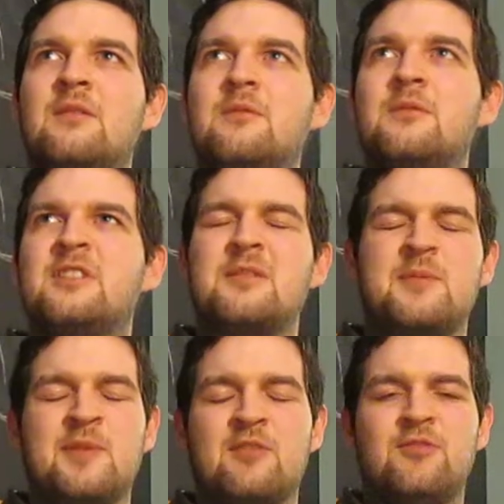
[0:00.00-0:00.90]
which seemed a
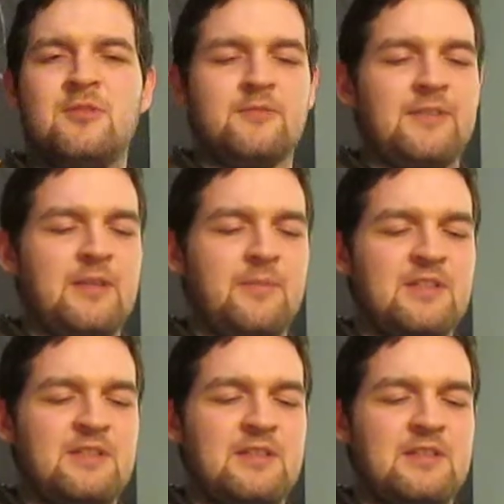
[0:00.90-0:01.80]
bit cruel really,
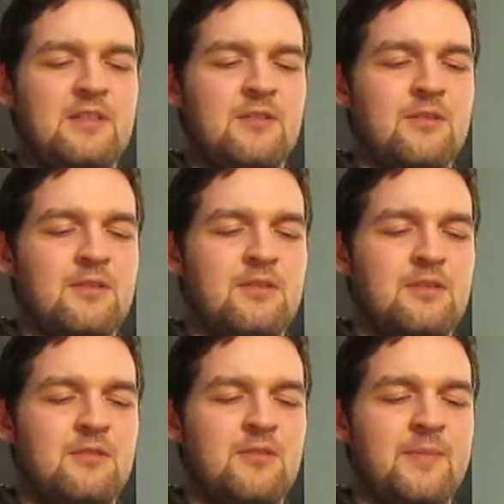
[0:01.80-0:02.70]
because this dog,
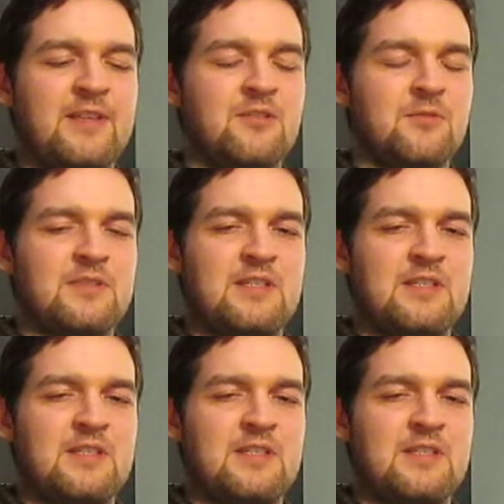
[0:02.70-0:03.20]
quite a big dog, was